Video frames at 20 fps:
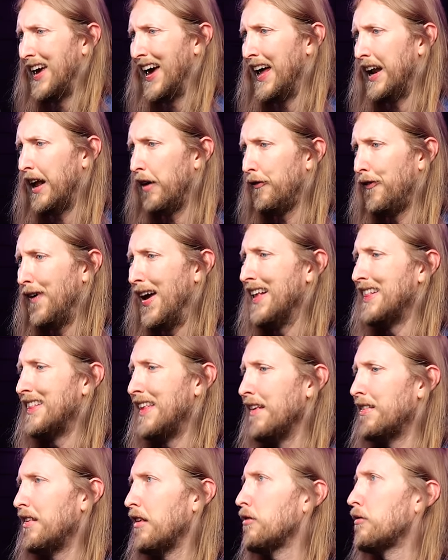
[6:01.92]
And I think
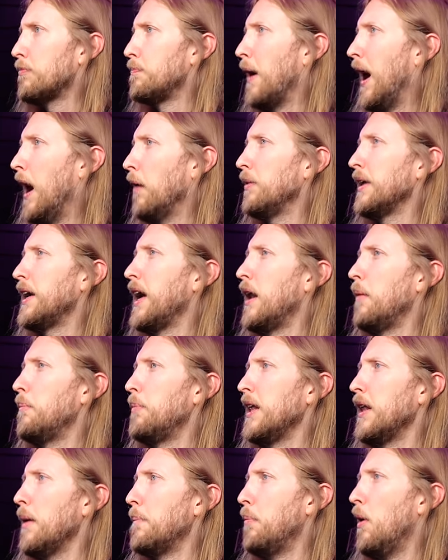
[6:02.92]
this is probably gonna be
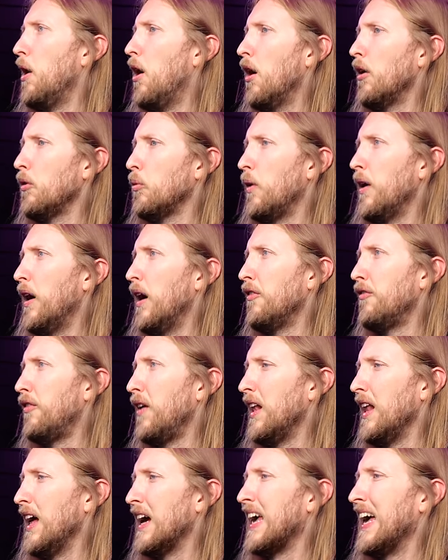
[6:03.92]
the part where I
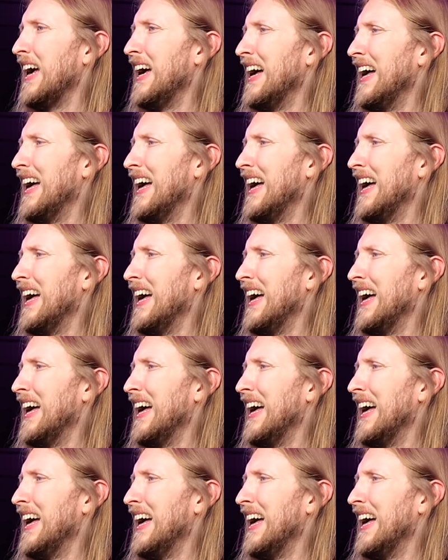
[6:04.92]
feel like